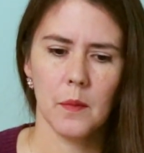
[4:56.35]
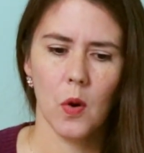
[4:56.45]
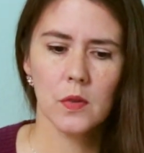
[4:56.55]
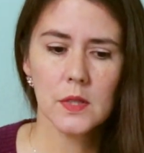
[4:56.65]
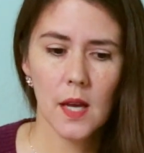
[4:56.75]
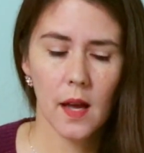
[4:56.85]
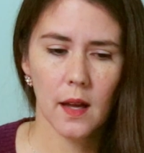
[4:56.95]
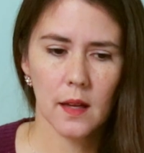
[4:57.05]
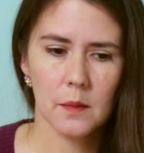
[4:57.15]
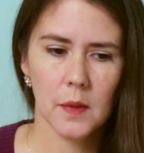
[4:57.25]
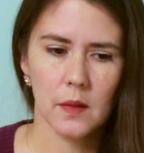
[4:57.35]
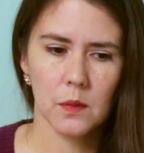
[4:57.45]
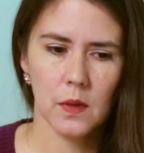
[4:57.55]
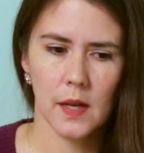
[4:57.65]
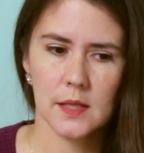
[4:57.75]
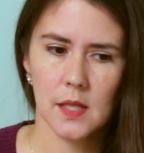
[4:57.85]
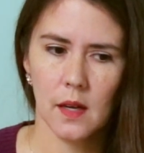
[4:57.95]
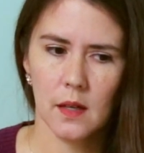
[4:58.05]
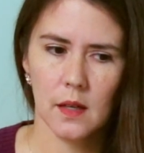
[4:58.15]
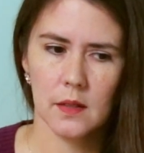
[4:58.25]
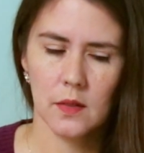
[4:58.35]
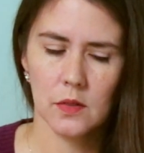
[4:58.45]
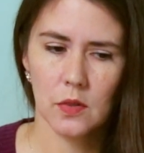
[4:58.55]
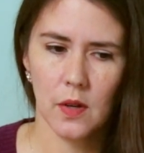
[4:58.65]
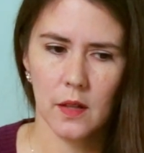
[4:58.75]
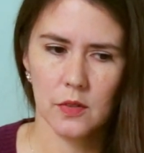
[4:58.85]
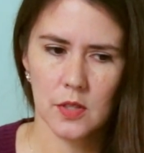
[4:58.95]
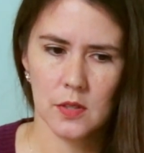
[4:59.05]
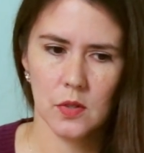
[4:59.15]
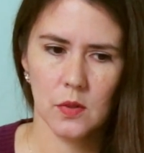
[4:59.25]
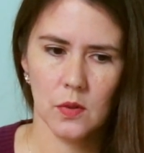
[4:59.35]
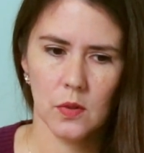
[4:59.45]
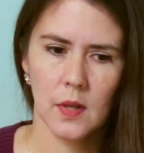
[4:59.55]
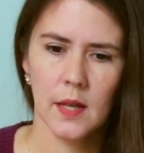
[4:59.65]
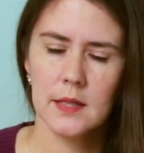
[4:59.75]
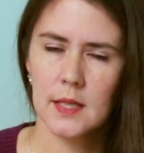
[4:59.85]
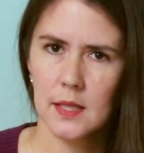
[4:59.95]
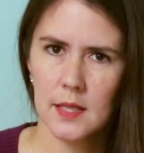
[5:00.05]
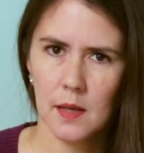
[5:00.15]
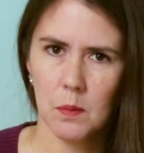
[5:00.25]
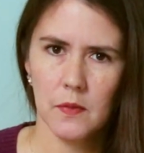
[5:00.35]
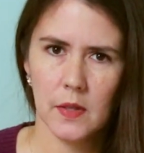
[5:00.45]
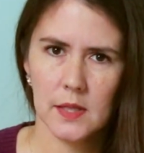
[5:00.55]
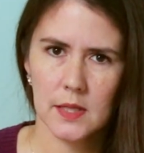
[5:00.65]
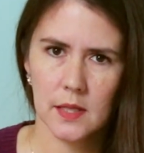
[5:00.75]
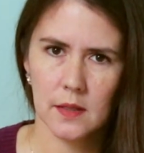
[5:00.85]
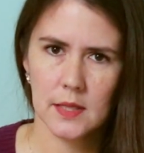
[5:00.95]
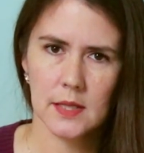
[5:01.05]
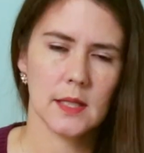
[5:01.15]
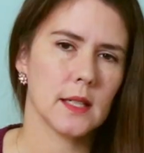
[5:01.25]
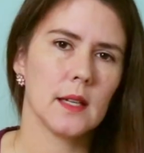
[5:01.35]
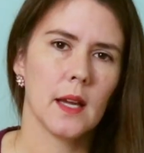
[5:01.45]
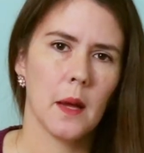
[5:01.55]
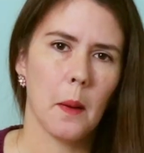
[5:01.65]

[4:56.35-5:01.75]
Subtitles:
Over time, I saw another neurologist who didn't take me very seriously.